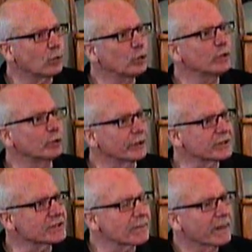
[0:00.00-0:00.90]
at
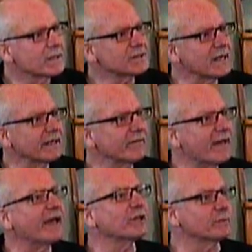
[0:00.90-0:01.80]
Woodward's selling
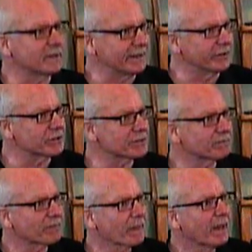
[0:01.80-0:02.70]
vacuum
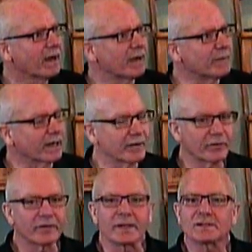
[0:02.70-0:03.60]
cleaners, among
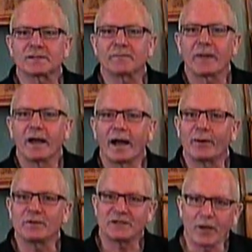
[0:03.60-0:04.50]
other things.
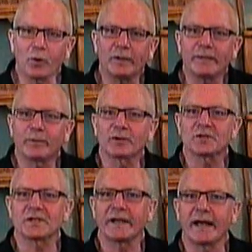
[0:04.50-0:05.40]
I was the only
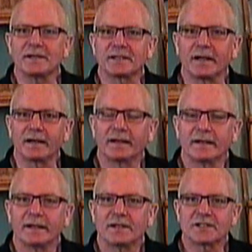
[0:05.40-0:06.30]
person
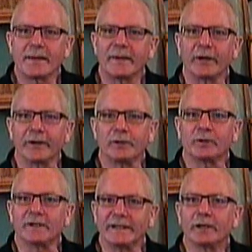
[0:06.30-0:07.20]
at
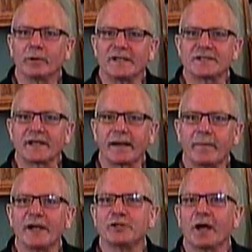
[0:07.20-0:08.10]
seminary who could literally say,
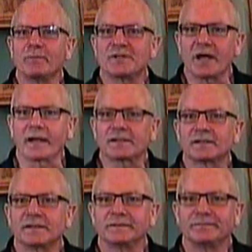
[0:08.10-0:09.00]
"My job
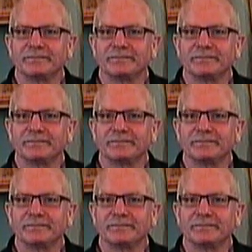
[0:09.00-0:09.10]
sucks."